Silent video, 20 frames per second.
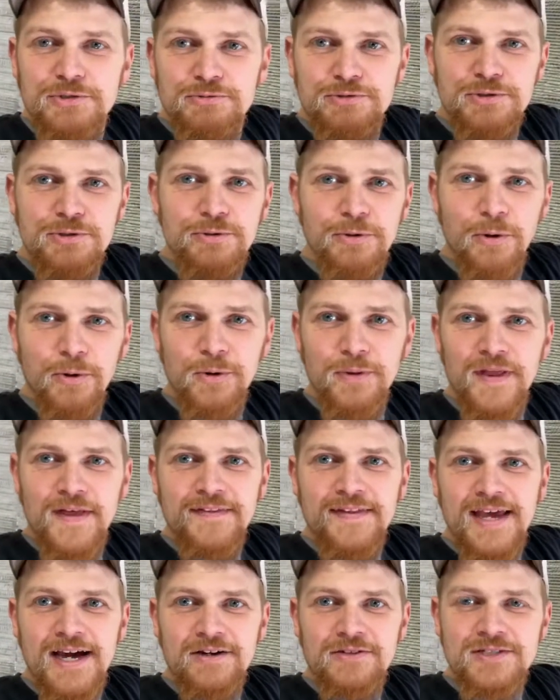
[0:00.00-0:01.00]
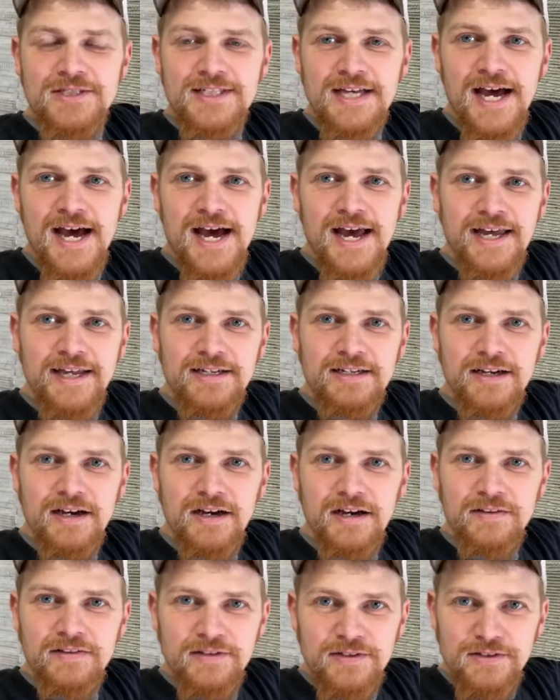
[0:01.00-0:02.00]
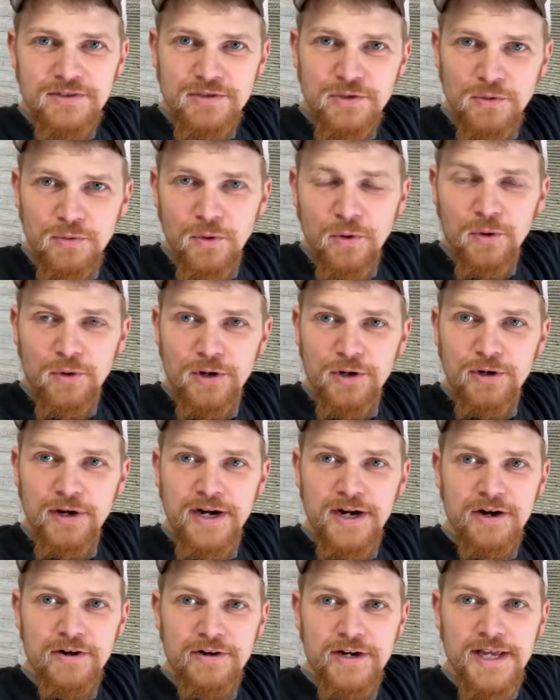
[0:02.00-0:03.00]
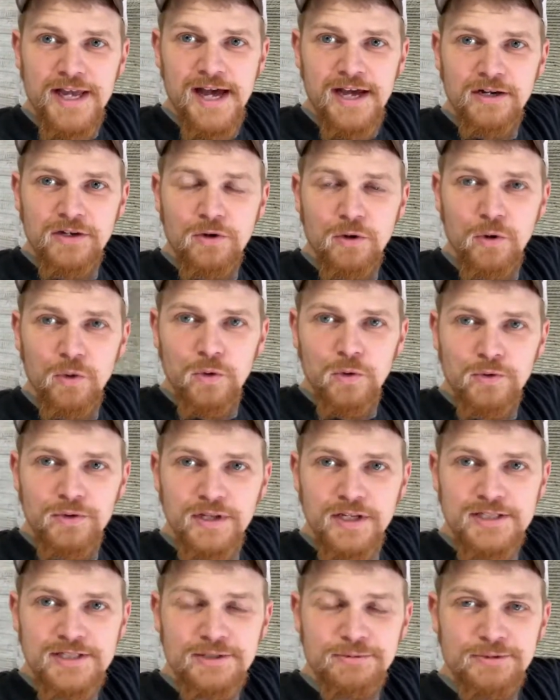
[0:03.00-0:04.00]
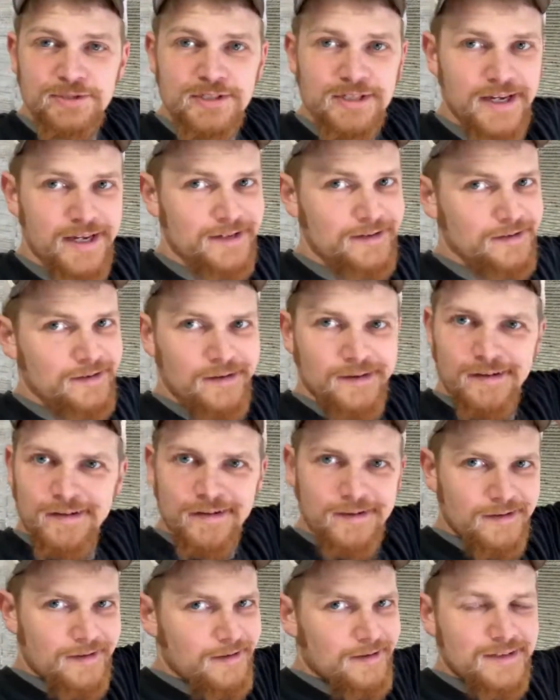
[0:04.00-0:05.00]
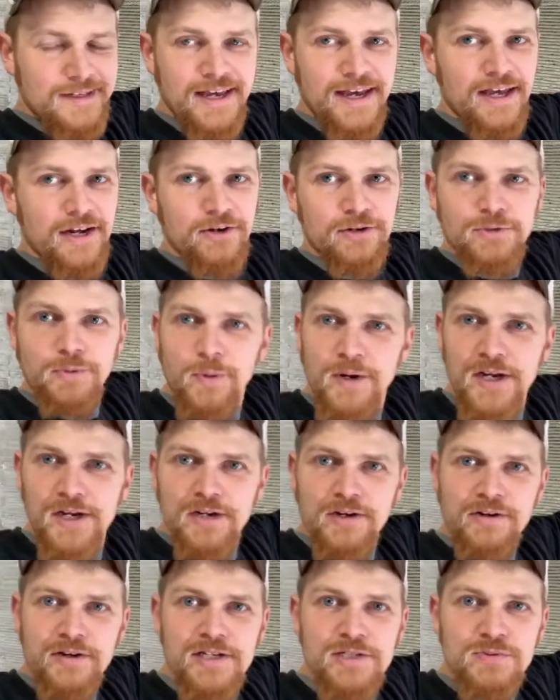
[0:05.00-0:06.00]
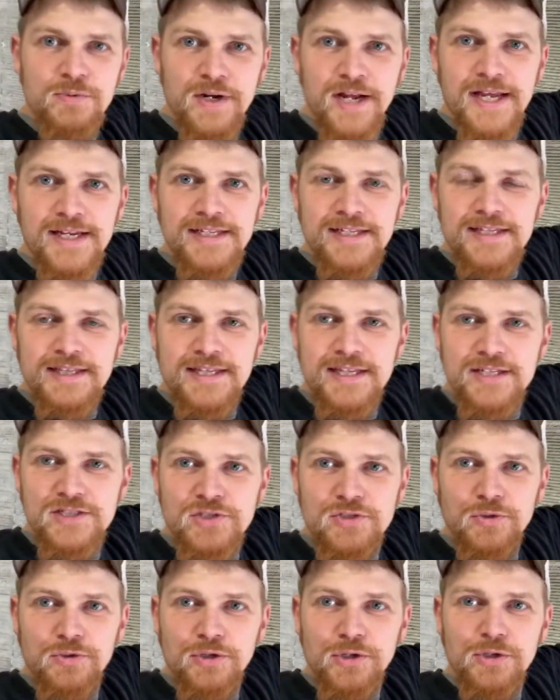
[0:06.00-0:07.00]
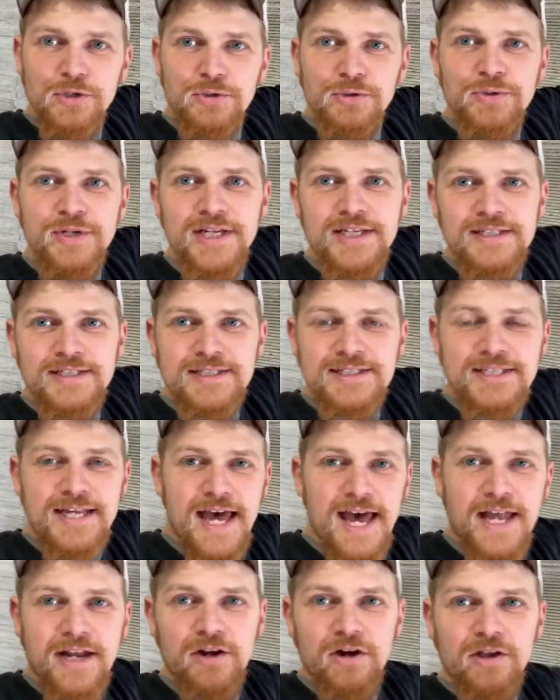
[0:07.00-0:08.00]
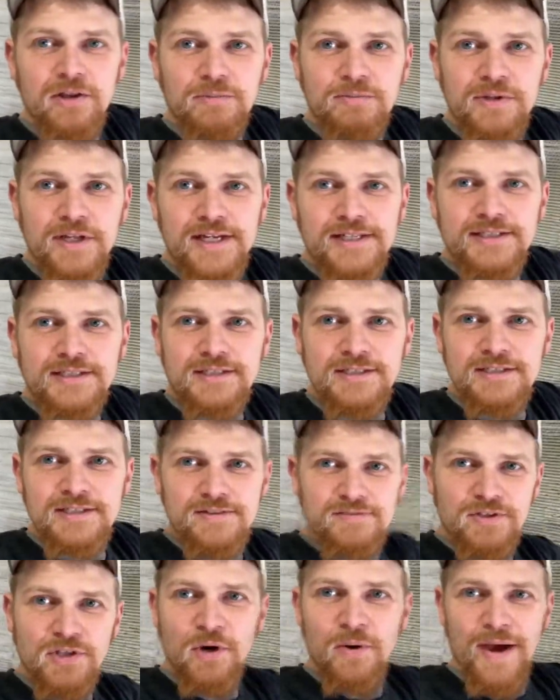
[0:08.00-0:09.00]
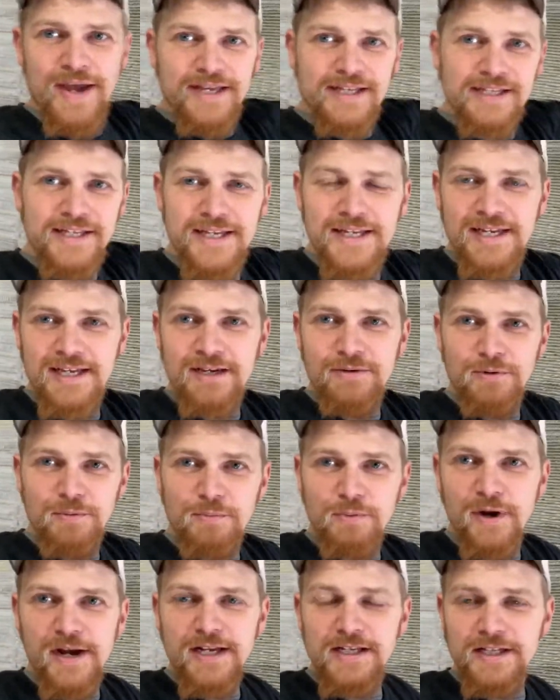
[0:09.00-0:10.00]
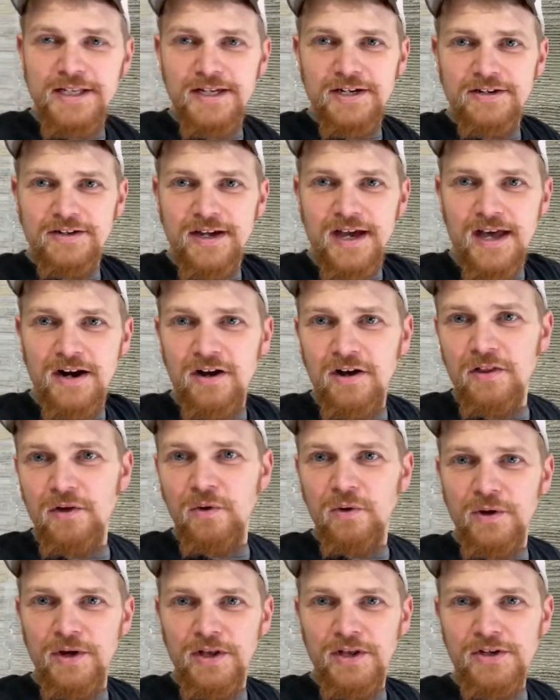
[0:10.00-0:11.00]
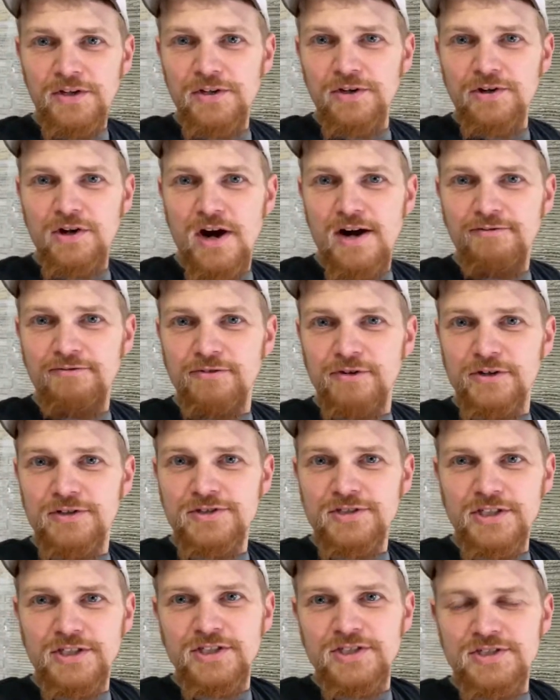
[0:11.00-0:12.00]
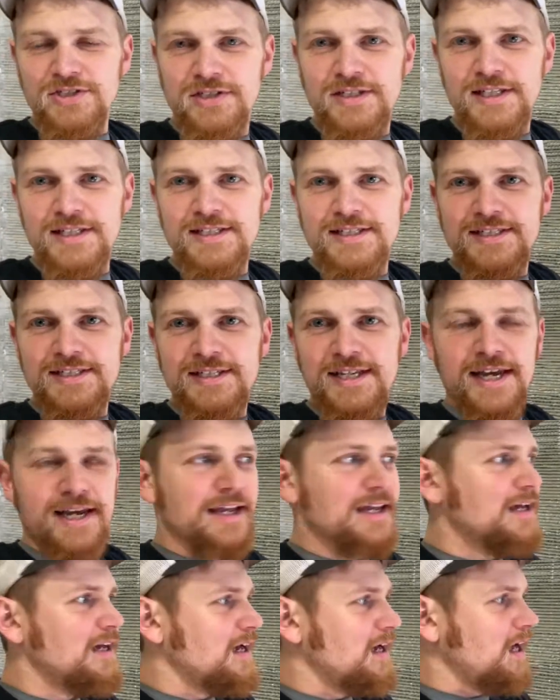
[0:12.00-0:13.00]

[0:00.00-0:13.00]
It was too cold on the outside. The door had already gotten cold because it was like 10 or 20 degrees when I did this, so the glue didn't set in all the places. Even though I cleaned it with brake cleaner, got all the oil and dirt off first, it just didn't stick.